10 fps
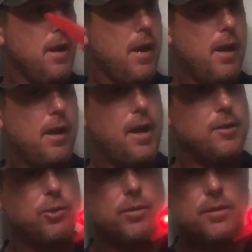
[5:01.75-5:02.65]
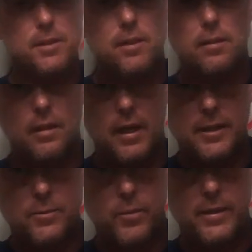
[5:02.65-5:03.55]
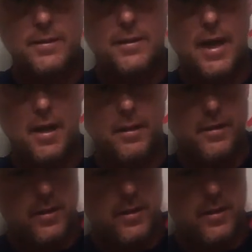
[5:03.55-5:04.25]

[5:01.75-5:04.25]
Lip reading: And as you can see, the lights went solid.